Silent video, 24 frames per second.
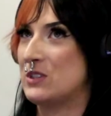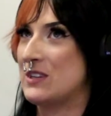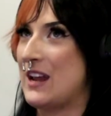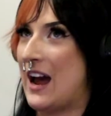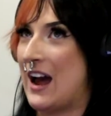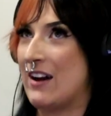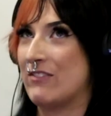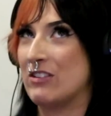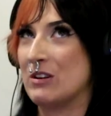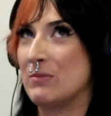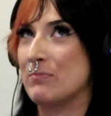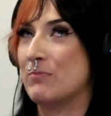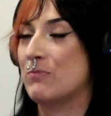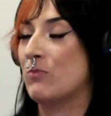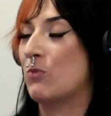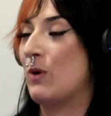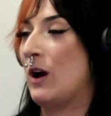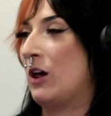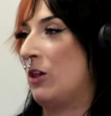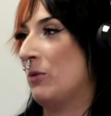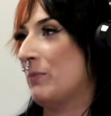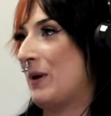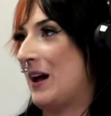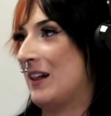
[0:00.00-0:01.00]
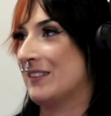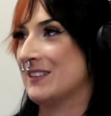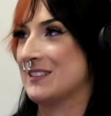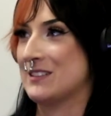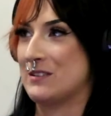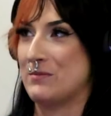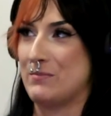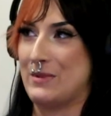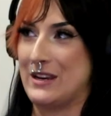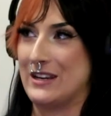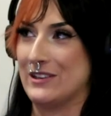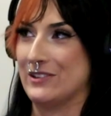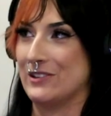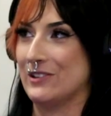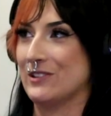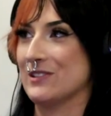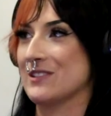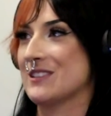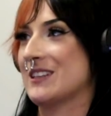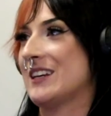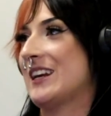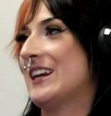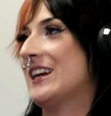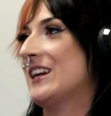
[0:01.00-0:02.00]
having well-balanced
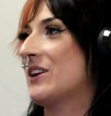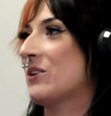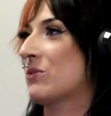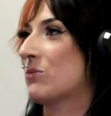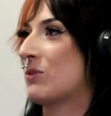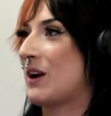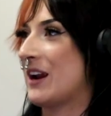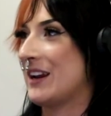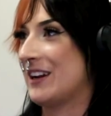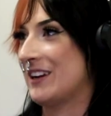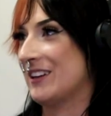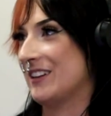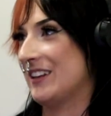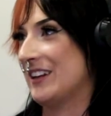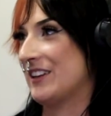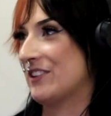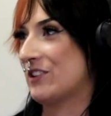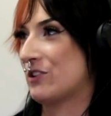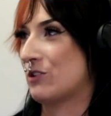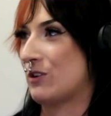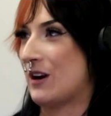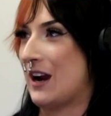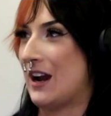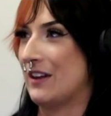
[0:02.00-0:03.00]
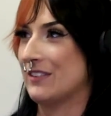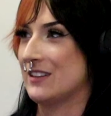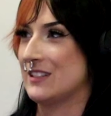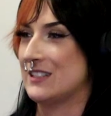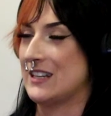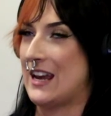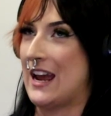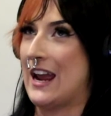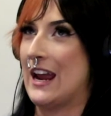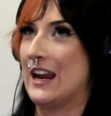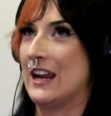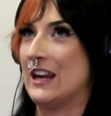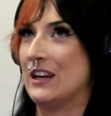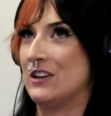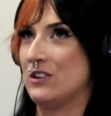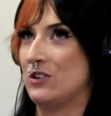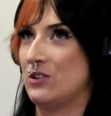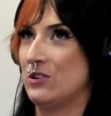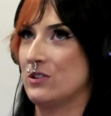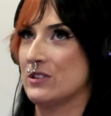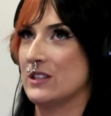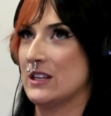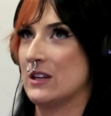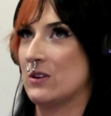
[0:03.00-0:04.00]
meals, eating regularly throughout the day, and
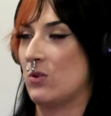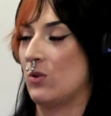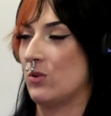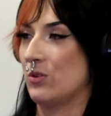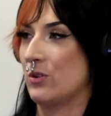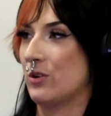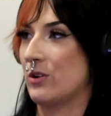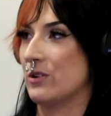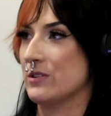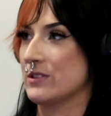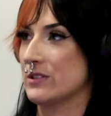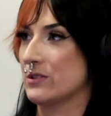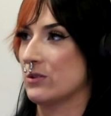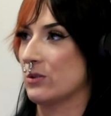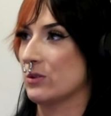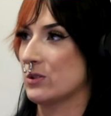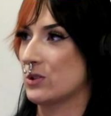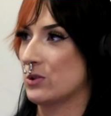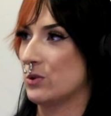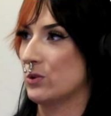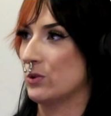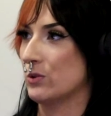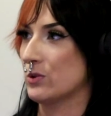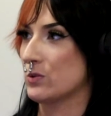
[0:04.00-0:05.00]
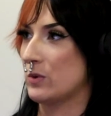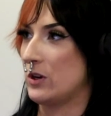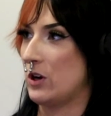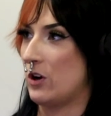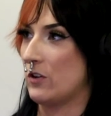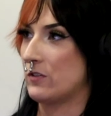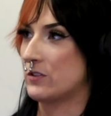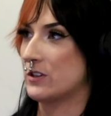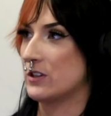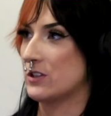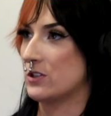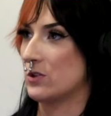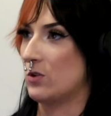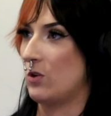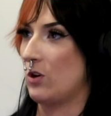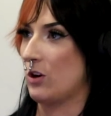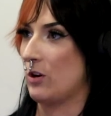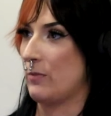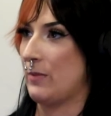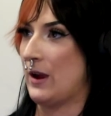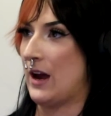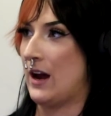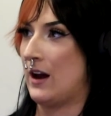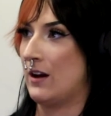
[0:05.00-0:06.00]
using all those little tools we often talk
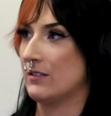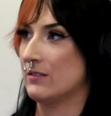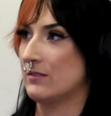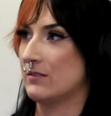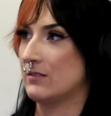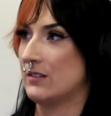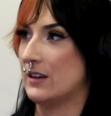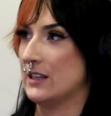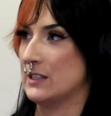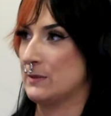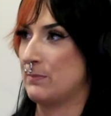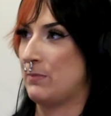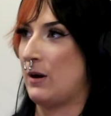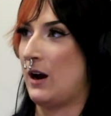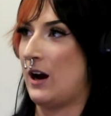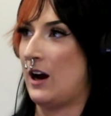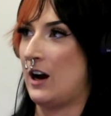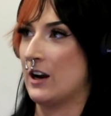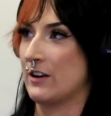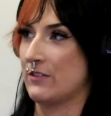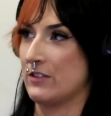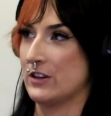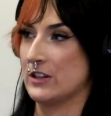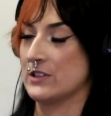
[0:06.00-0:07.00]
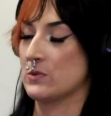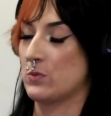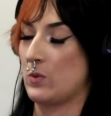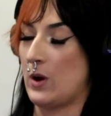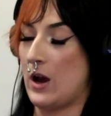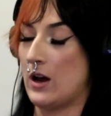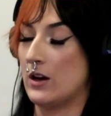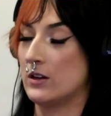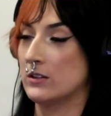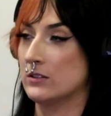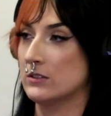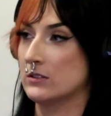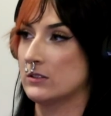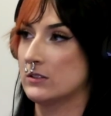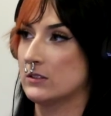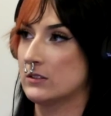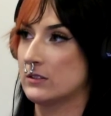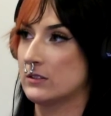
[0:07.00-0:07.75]
about as part of it as well.